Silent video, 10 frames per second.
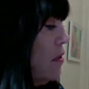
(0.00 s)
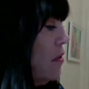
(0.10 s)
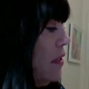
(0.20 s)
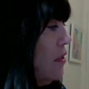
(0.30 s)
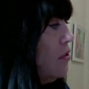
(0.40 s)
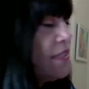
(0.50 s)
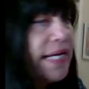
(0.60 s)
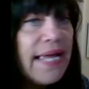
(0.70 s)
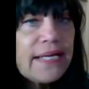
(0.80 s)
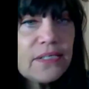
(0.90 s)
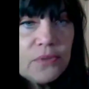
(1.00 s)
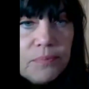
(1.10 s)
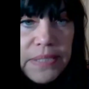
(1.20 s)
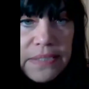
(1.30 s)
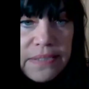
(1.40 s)
They're little
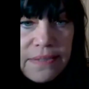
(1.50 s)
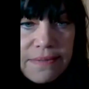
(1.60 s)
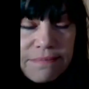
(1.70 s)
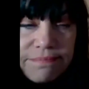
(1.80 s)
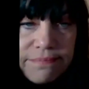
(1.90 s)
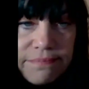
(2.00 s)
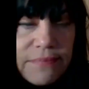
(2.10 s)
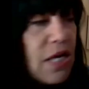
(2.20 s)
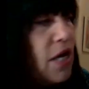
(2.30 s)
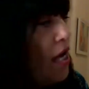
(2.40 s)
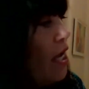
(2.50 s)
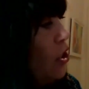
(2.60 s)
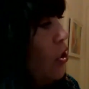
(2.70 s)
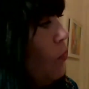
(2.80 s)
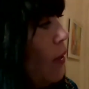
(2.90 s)
diagonal pieces.
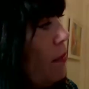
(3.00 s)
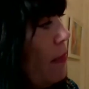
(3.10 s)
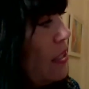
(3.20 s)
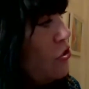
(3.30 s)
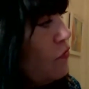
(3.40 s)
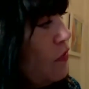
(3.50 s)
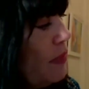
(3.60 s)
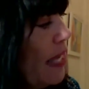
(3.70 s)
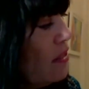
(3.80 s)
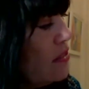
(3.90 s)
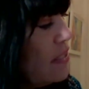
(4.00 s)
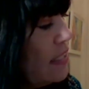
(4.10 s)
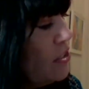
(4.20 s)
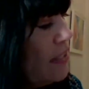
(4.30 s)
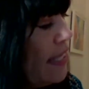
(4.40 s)
You want to measure from the
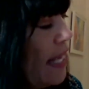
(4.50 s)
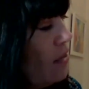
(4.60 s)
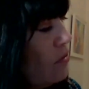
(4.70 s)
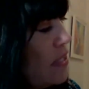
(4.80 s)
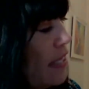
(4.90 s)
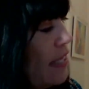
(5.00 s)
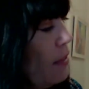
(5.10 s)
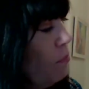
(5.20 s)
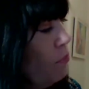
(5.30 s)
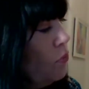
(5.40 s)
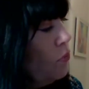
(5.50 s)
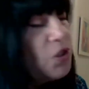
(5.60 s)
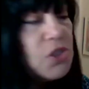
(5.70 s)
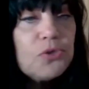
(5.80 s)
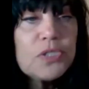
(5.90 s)
outside to the outside and
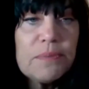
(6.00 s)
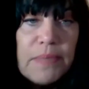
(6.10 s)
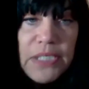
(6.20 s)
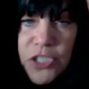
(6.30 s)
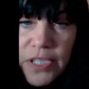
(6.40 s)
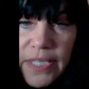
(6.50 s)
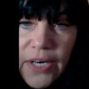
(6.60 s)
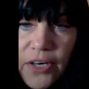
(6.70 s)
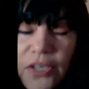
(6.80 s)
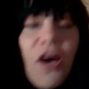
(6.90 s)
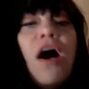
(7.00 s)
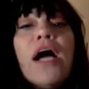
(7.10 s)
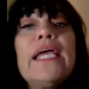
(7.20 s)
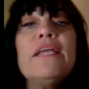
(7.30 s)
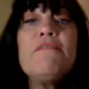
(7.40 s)
put your dimension there
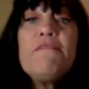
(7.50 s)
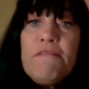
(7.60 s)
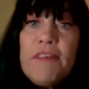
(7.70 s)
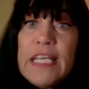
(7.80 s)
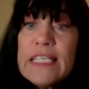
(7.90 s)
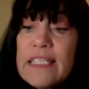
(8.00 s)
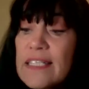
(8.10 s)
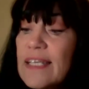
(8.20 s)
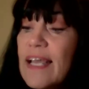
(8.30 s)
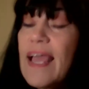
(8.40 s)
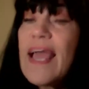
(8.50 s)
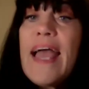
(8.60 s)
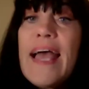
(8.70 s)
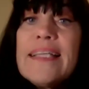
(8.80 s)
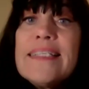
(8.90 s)
in feet
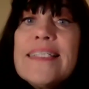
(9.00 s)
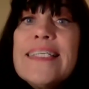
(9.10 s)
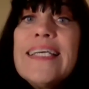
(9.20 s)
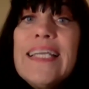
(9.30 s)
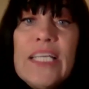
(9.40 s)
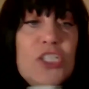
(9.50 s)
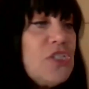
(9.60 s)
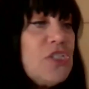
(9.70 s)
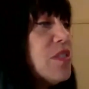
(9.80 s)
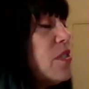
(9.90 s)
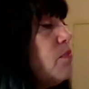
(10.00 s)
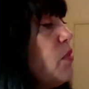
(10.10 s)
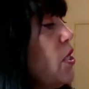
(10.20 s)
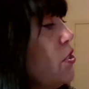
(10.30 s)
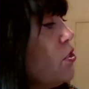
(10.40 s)
and inches.
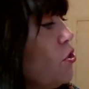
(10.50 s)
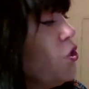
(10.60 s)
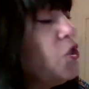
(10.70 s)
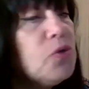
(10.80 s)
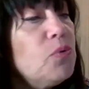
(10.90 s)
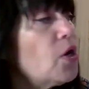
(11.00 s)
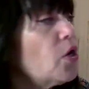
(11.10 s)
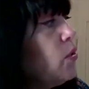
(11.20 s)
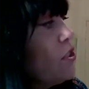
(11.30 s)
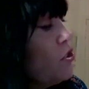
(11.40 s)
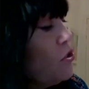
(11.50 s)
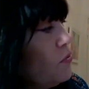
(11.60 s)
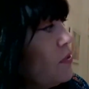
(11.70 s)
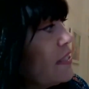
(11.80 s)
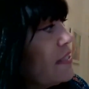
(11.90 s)
So you are going to
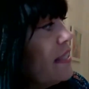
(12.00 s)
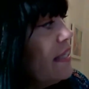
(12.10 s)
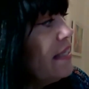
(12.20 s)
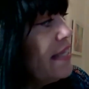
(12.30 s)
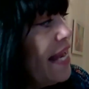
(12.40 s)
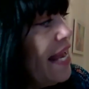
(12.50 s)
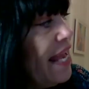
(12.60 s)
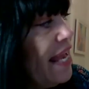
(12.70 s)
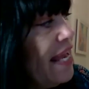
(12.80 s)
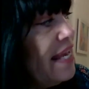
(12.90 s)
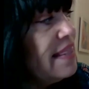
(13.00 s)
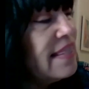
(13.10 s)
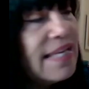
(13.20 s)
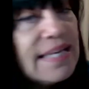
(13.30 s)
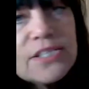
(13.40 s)
do this in
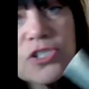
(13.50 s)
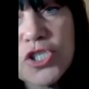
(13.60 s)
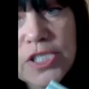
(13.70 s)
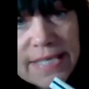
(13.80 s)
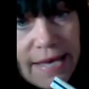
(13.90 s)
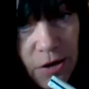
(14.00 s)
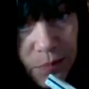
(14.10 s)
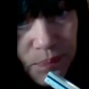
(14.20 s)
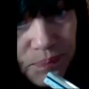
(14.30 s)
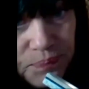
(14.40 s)
1/8-inch scale.